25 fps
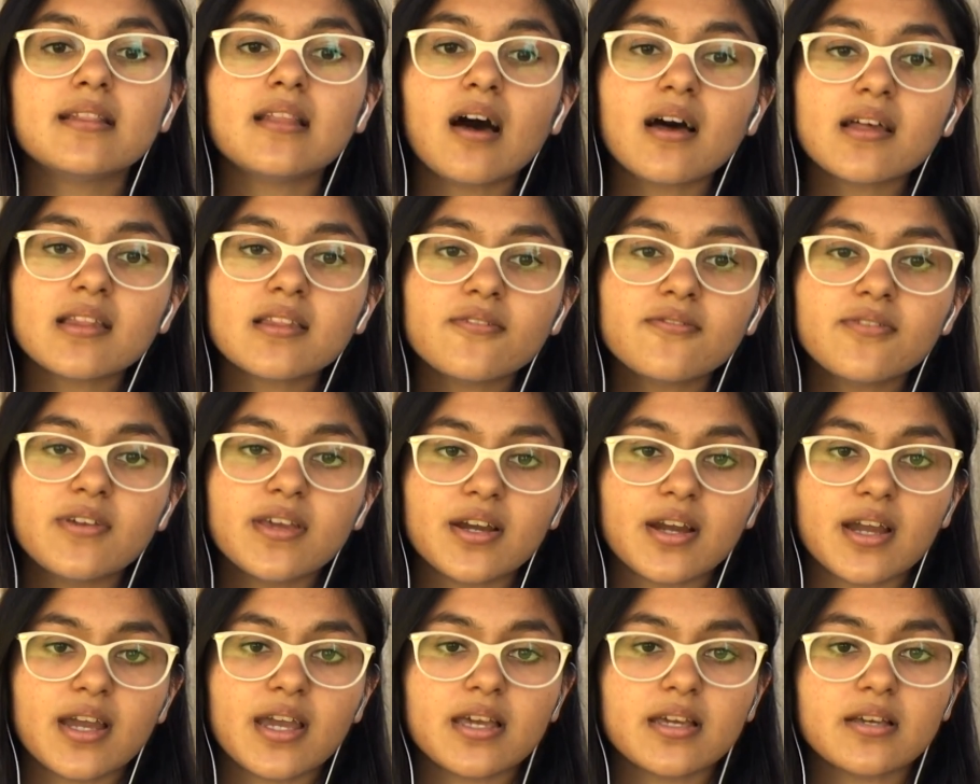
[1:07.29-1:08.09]
The loss
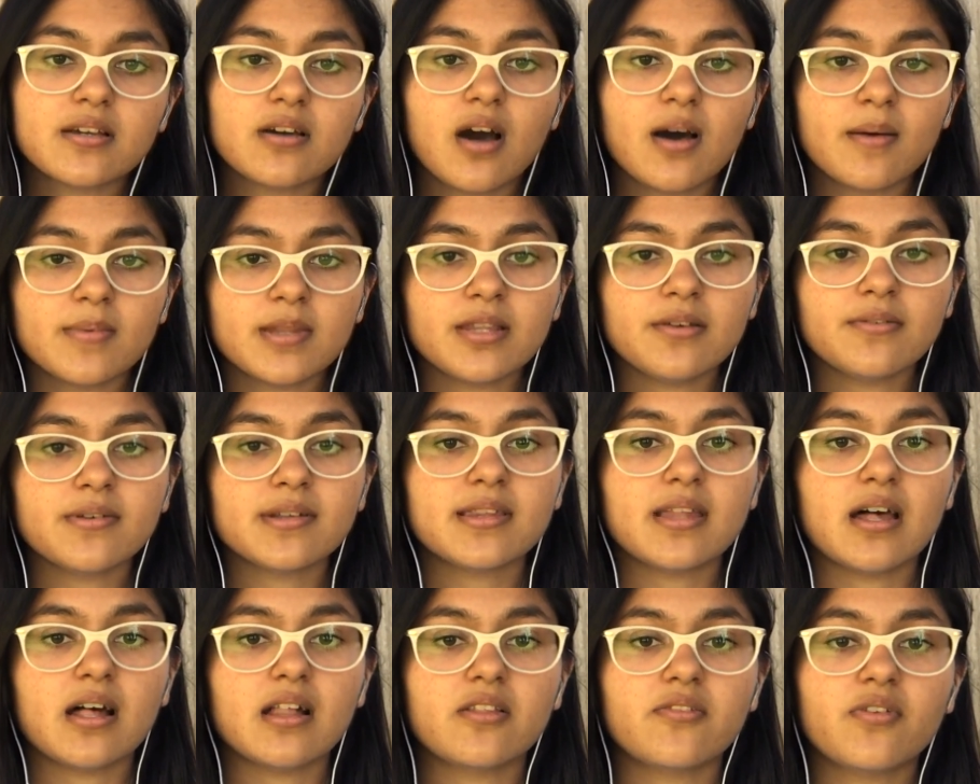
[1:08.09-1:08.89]
of hearing
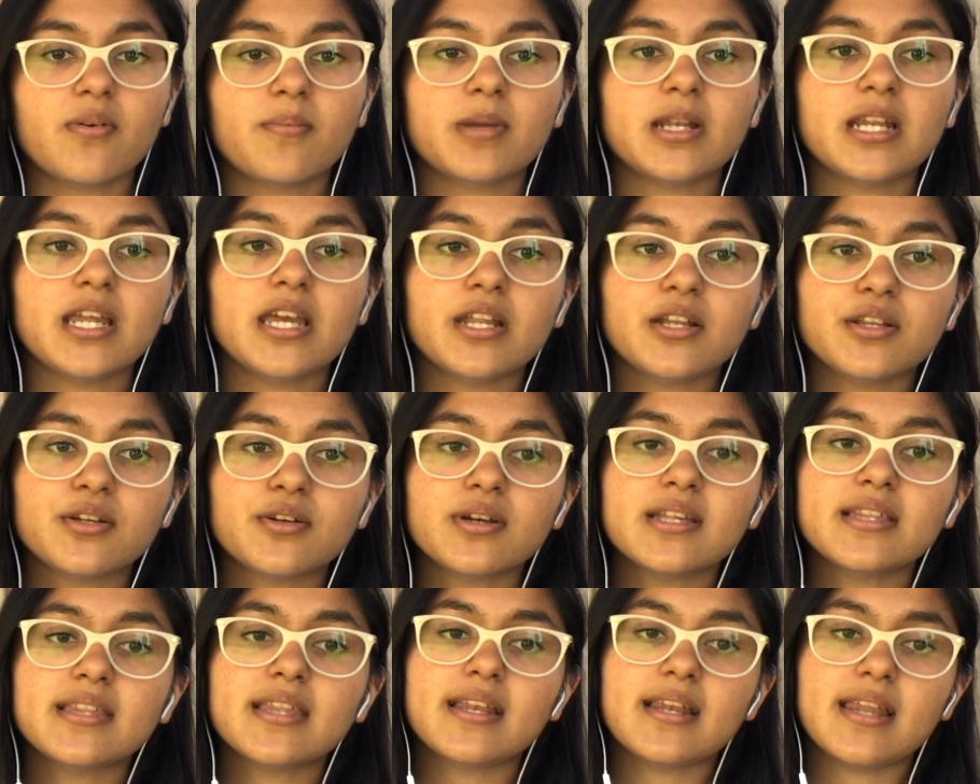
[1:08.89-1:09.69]
commonly results from an
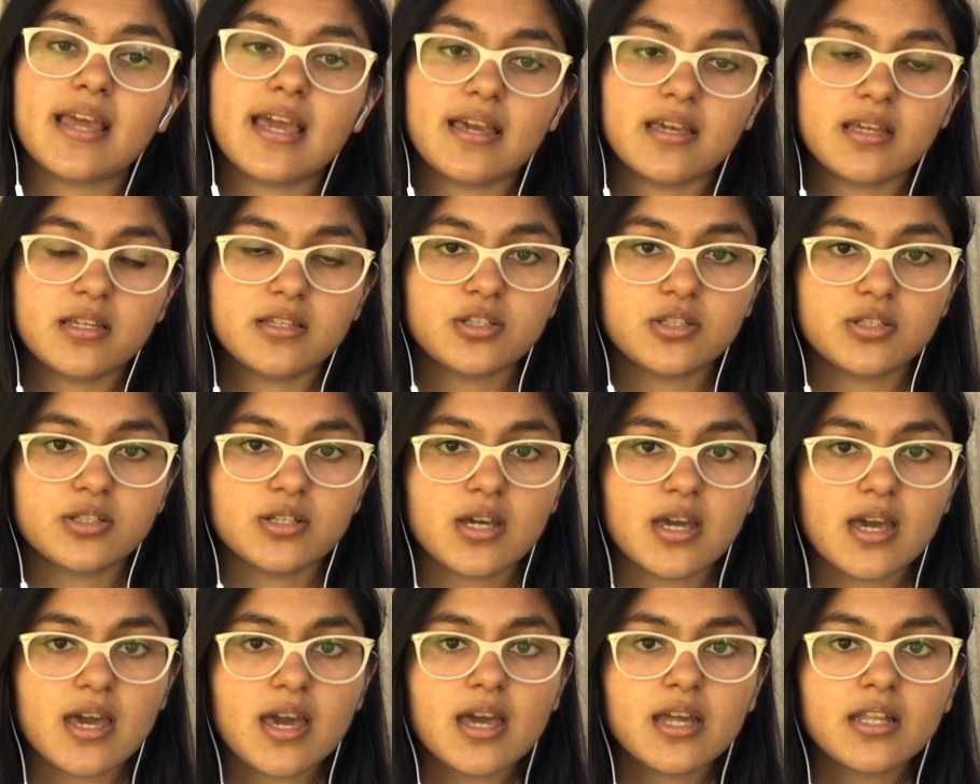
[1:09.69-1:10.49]
increase in
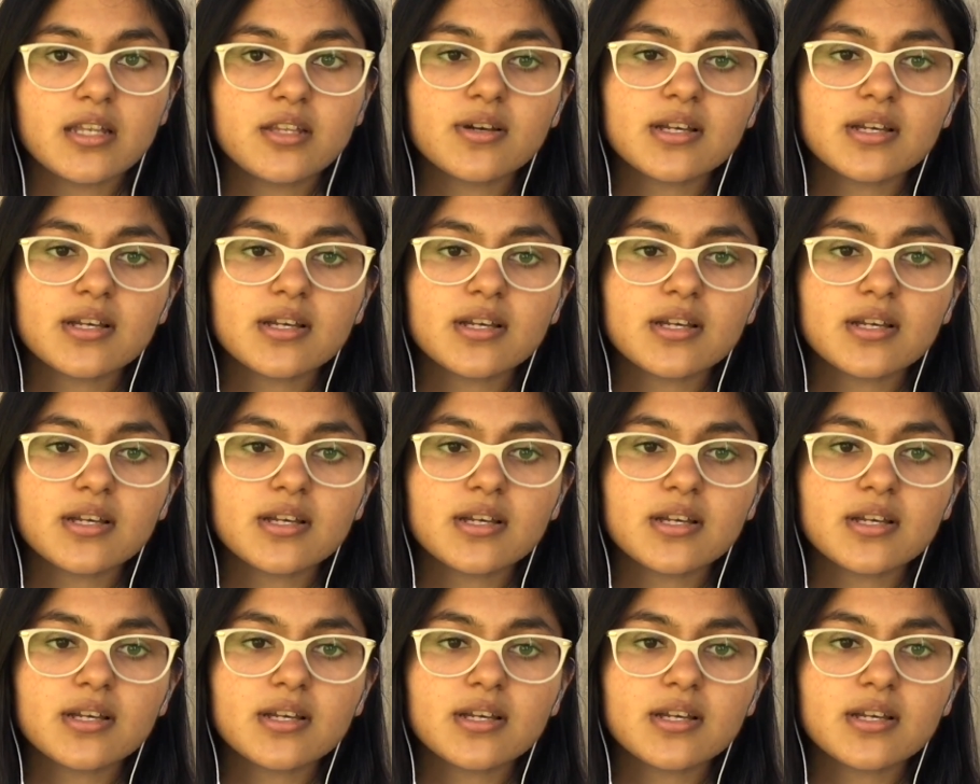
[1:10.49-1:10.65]
age.